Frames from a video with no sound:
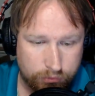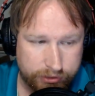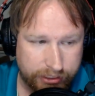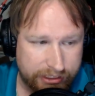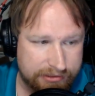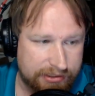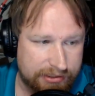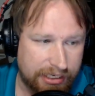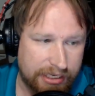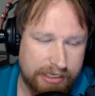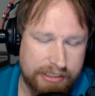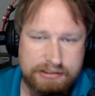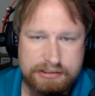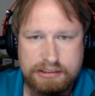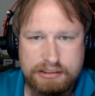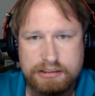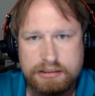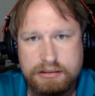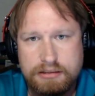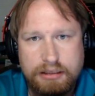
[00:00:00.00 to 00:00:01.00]
They say it's
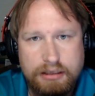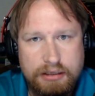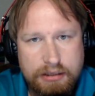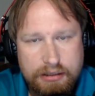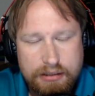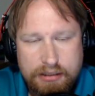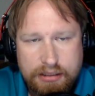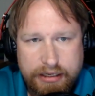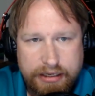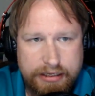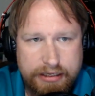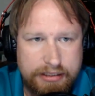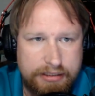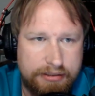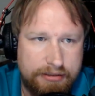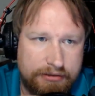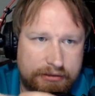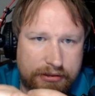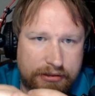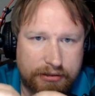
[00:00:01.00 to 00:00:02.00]
in
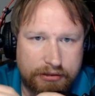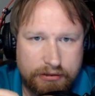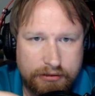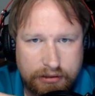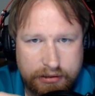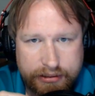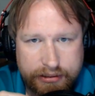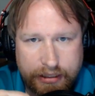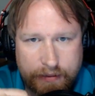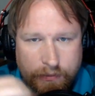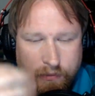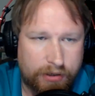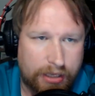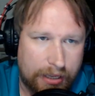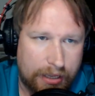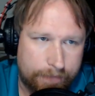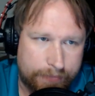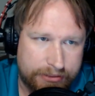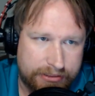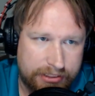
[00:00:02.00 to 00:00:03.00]
to enable
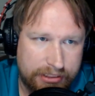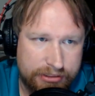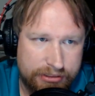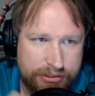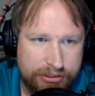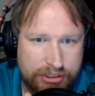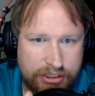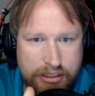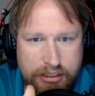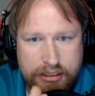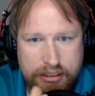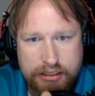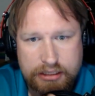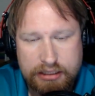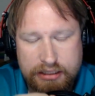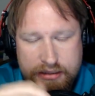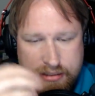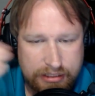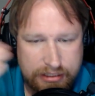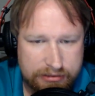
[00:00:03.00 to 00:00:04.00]
competition
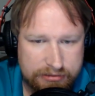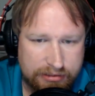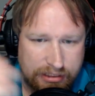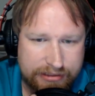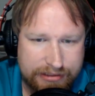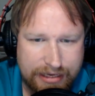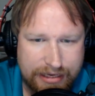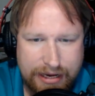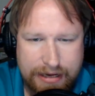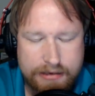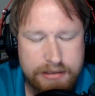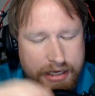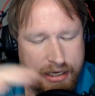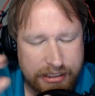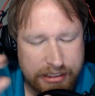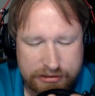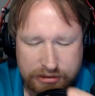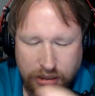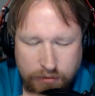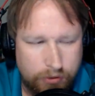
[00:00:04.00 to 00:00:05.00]
and things like that.
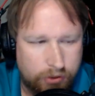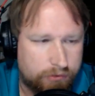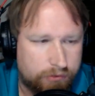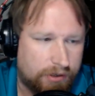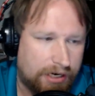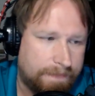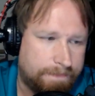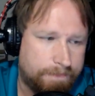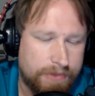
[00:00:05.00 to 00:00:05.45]
It's all bullcrap.